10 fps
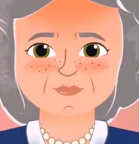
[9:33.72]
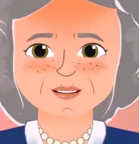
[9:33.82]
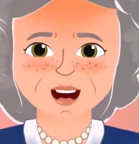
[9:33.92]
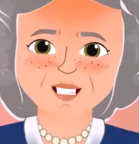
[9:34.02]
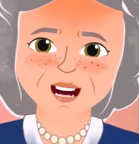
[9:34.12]

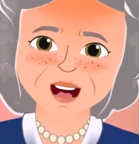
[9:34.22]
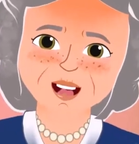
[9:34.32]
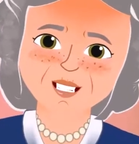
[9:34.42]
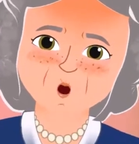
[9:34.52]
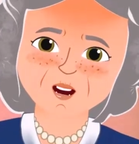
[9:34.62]
Even my
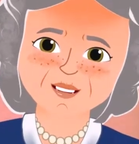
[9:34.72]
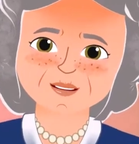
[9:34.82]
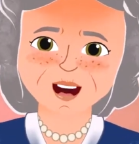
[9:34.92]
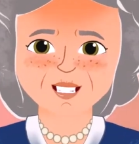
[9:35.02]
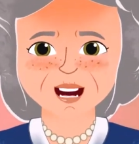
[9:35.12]
aunt said
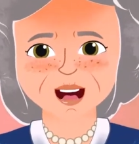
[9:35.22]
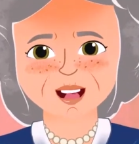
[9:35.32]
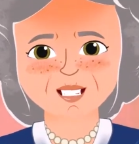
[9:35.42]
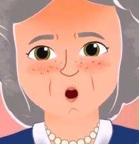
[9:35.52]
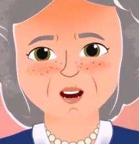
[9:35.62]
that I'd make
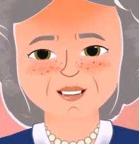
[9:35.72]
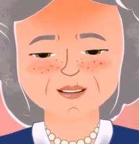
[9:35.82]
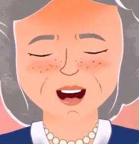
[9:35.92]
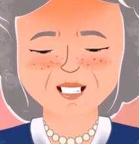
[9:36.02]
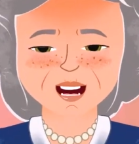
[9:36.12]
a great
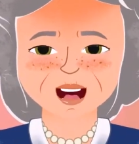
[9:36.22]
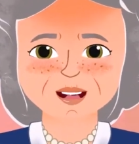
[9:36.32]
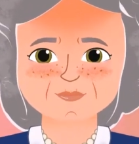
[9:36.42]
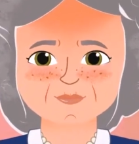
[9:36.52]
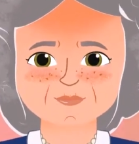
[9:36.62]
mother someday.